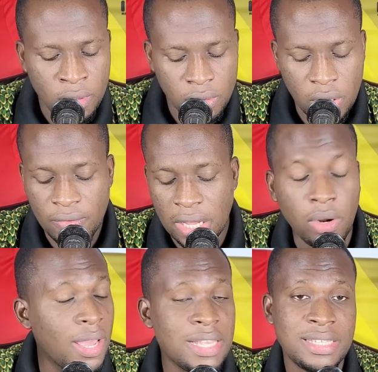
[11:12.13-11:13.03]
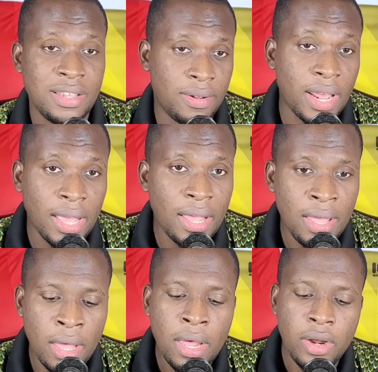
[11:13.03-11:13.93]
So if the lawyers neche
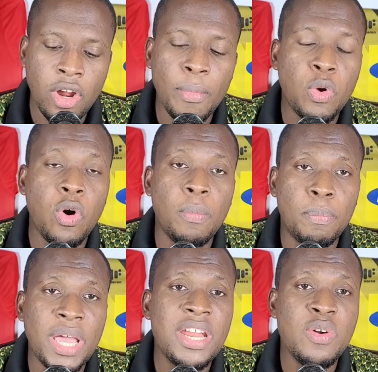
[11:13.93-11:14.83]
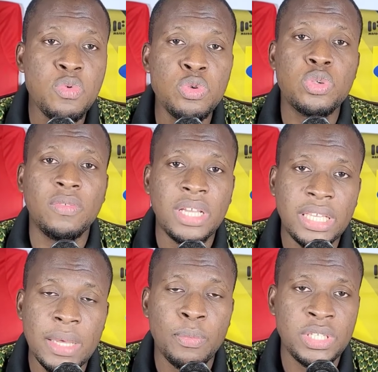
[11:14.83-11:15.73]
no compare the rules of the
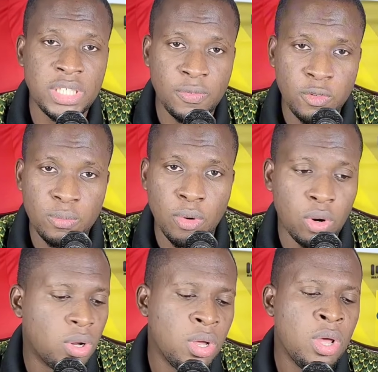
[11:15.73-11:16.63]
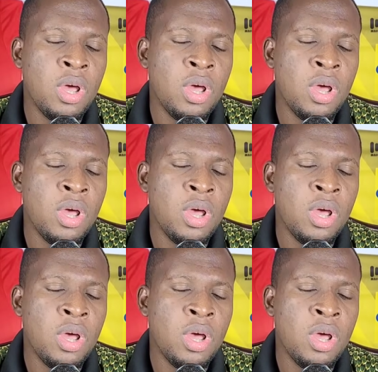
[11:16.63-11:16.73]
game, which is football,